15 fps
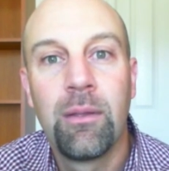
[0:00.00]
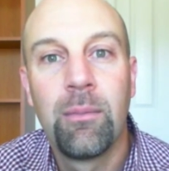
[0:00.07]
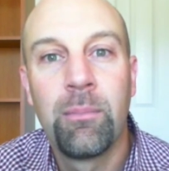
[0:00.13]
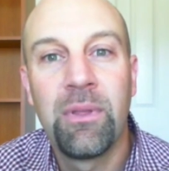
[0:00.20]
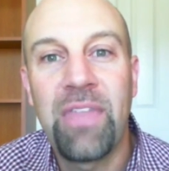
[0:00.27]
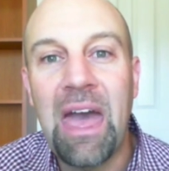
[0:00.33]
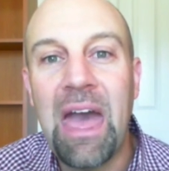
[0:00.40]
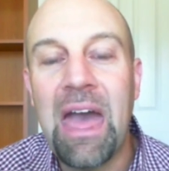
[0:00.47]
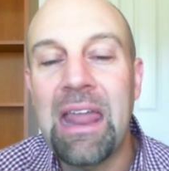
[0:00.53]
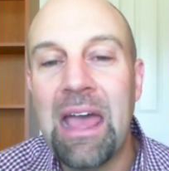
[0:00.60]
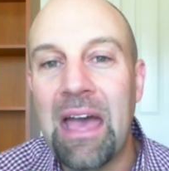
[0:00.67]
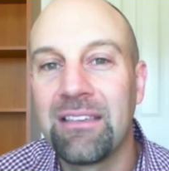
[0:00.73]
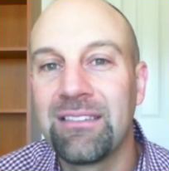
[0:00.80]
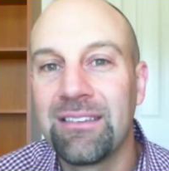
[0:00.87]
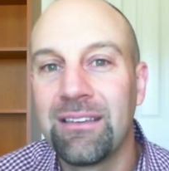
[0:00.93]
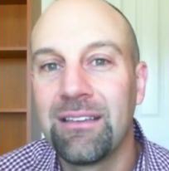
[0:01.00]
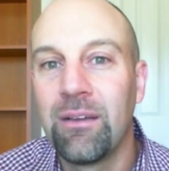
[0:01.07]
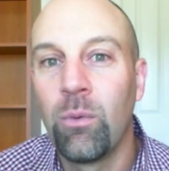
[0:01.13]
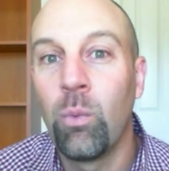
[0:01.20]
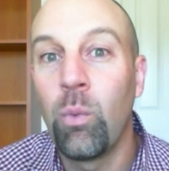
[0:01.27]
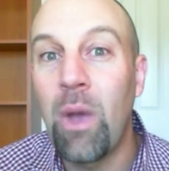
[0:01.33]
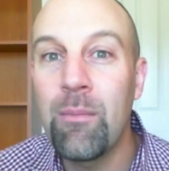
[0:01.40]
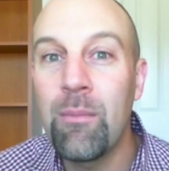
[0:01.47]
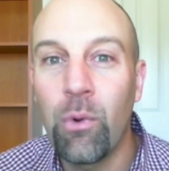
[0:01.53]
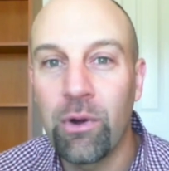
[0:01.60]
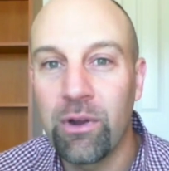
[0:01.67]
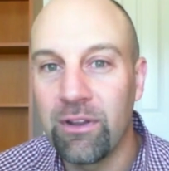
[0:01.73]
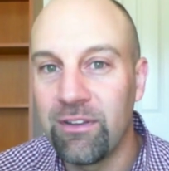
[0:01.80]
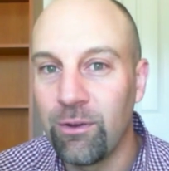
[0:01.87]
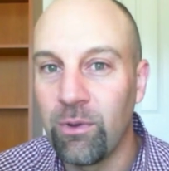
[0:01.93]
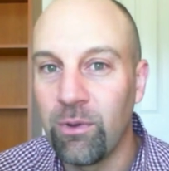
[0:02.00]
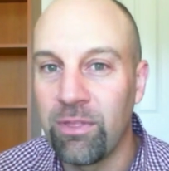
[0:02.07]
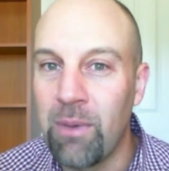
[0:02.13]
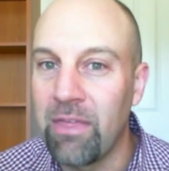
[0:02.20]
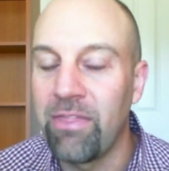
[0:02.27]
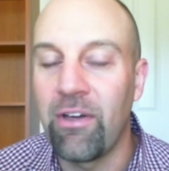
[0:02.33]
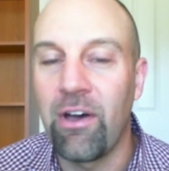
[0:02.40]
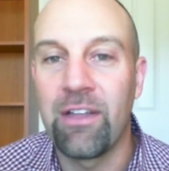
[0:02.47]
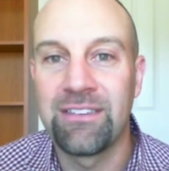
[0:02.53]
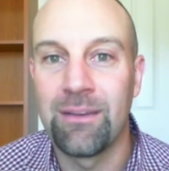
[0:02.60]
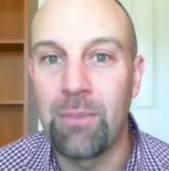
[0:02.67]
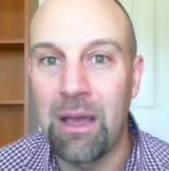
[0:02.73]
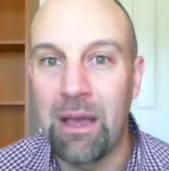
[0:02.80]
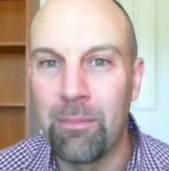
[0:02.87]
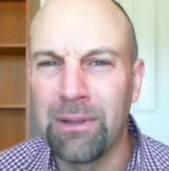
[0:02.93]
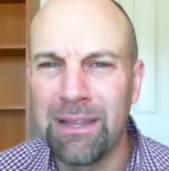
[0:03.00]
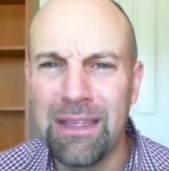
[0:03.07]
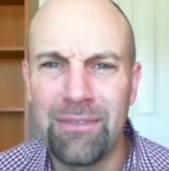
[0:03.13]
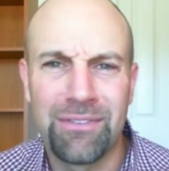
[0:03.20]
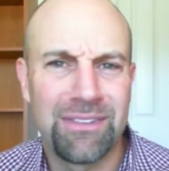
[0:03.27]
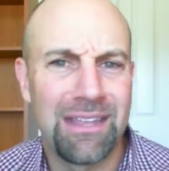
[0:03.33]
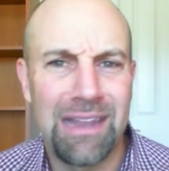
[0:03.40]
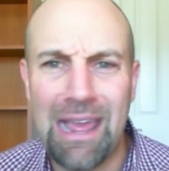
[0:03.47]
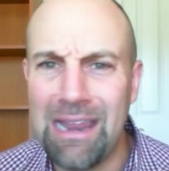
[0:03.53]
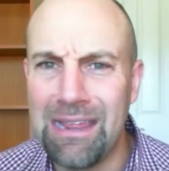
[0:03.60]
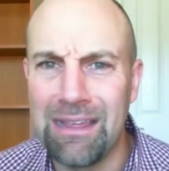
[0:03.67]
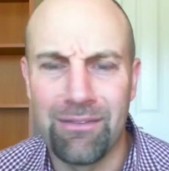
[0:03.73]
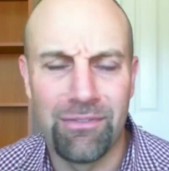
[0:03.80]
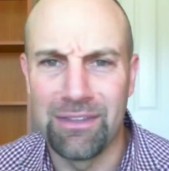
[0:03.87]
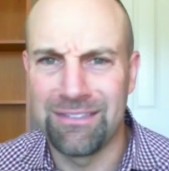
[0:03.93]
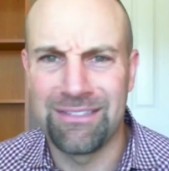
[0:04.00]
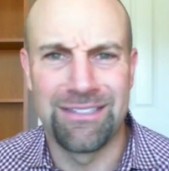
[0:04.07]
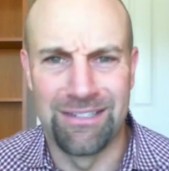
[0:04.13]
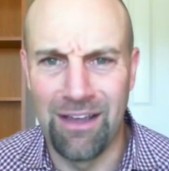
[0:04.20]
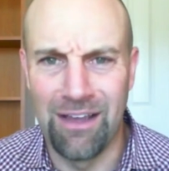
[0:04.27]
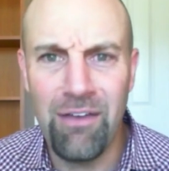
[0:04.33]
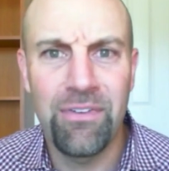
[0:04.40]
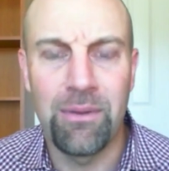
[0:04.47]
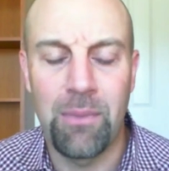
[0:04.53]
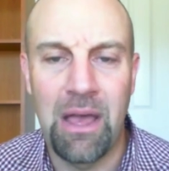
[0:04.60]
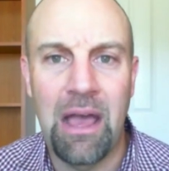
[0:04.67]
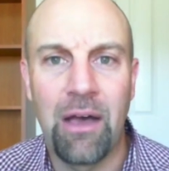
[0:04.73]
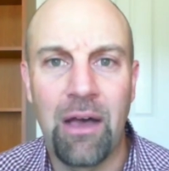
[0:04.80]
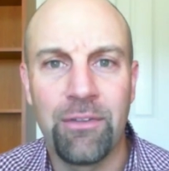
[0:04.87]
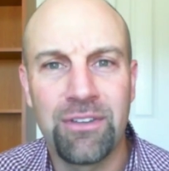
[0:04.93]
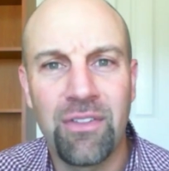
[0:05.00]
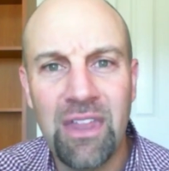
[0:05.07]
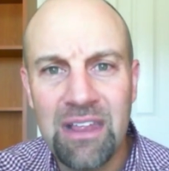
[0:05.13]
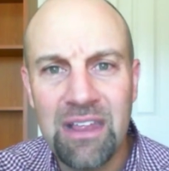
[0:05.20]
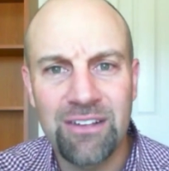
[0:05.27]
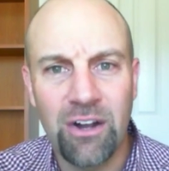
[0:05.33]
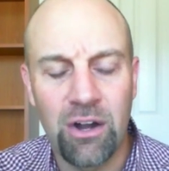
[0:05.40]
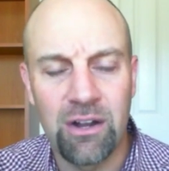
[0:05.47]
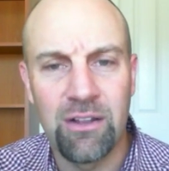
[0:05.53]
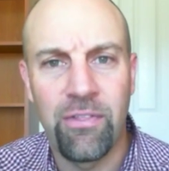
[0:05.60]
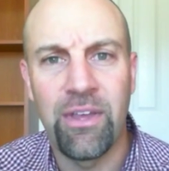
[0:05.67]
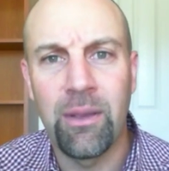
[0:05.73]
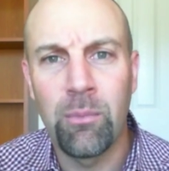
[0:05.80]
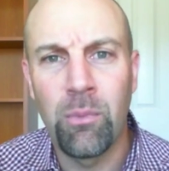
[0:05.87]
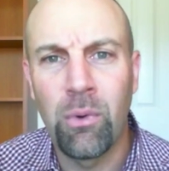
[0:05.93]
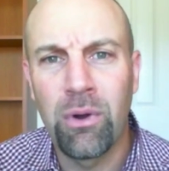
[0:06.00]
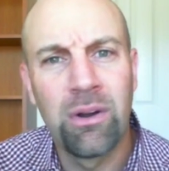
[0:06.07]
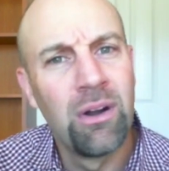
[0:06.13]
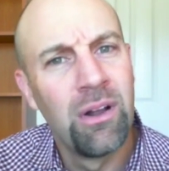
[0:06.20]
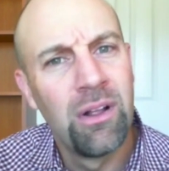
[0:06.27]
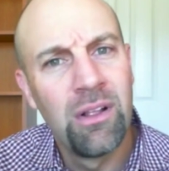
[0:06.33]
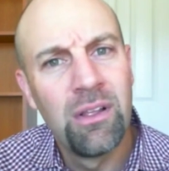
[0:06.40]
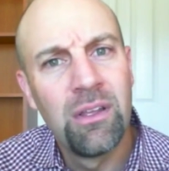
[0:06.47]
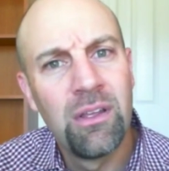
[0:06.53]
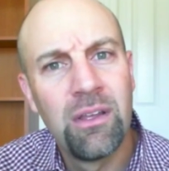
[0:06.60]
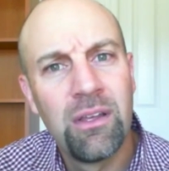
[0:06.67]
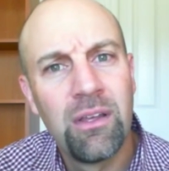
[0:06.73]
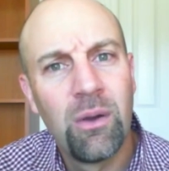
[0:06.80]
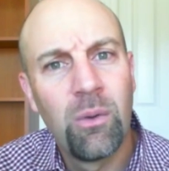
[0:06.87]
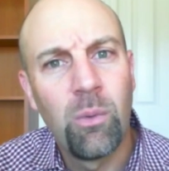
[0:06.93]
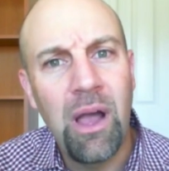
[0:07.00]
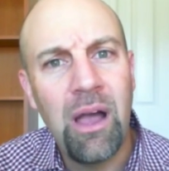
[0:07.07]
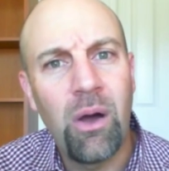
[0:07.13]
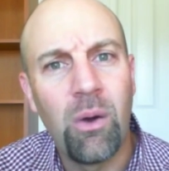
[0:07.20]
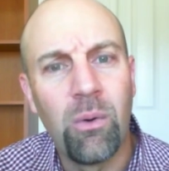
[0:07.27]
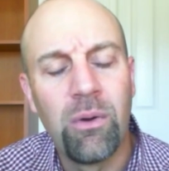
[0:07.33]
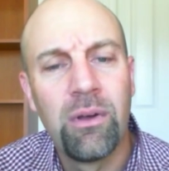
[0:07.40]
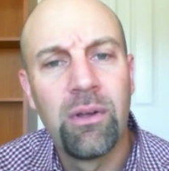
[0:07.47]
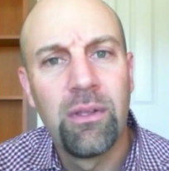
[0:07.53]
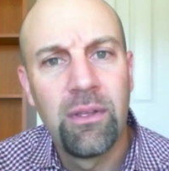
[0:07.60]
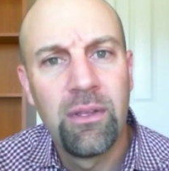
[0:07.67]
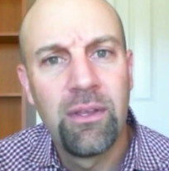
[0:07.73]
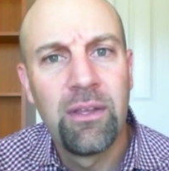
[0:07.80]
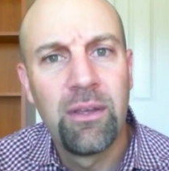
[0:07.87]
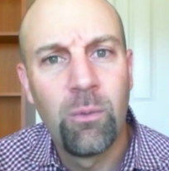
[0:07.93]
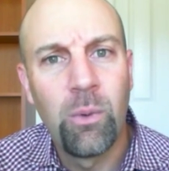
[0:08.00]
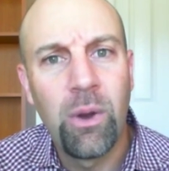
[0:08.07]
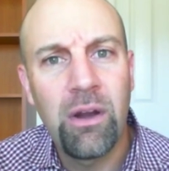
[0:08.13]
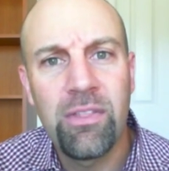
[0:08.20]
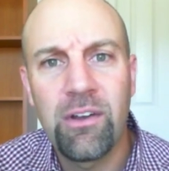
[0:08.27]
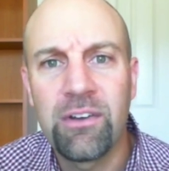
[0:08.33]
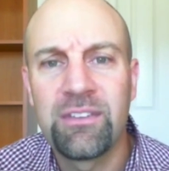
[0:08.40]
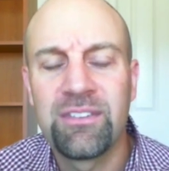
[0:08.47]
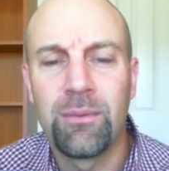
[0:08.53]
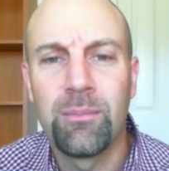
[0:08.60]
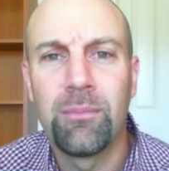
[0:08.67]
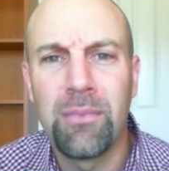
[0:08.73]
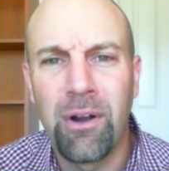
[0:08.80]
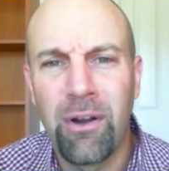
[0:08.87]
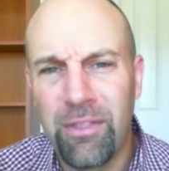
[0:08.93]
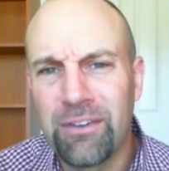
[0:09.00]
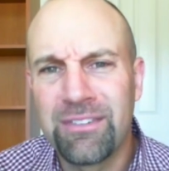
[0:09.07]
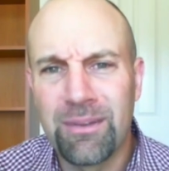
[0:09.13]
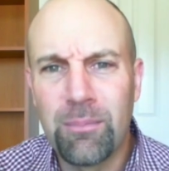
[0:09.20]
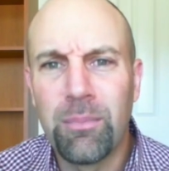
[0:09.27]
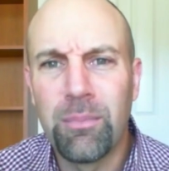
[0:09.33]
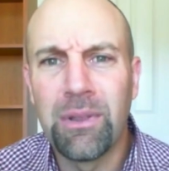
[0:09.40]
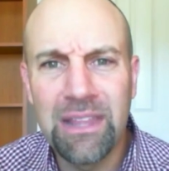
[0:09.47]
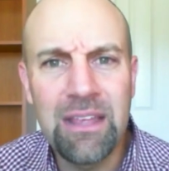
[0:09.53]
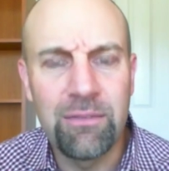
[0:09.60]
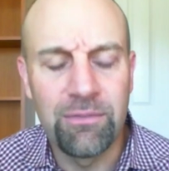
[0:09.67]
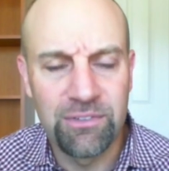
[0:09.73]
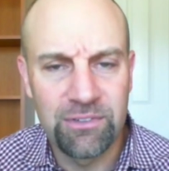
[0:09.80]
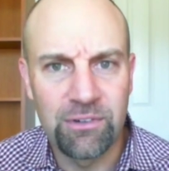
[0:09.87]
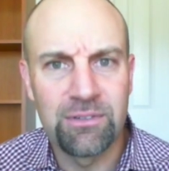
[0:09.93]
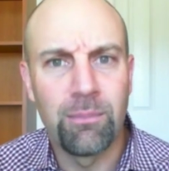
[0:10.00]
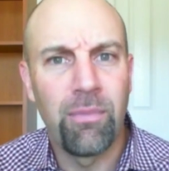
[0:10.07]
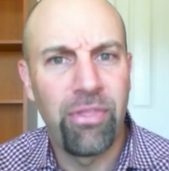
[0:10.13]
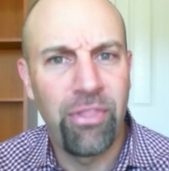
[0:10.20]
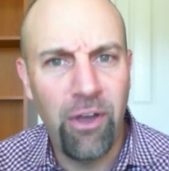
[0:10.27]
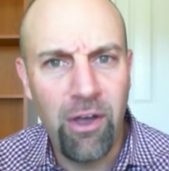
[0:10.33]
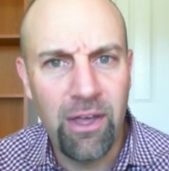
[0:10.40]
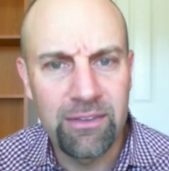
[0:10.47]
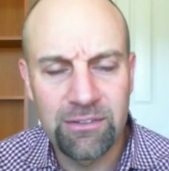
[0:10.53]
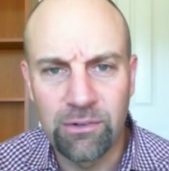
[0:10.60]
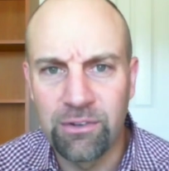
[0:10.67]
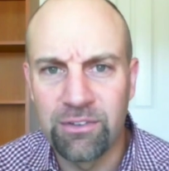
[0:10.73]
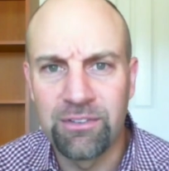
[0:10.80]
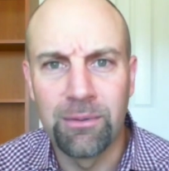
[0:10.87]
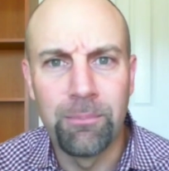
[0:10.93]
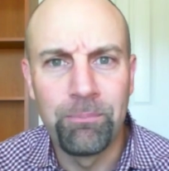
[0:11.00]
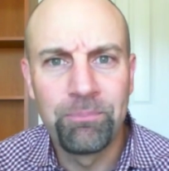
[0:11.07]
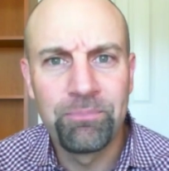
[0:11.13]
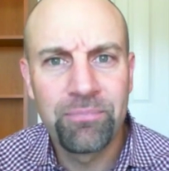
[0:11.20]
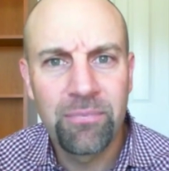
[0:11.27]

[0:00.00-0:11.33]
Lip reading: But that has way more to do with my thoughts and my beliefs than any of the stuff in my house. So then I started to think more, wow, are there some beliefs or some thoughts or some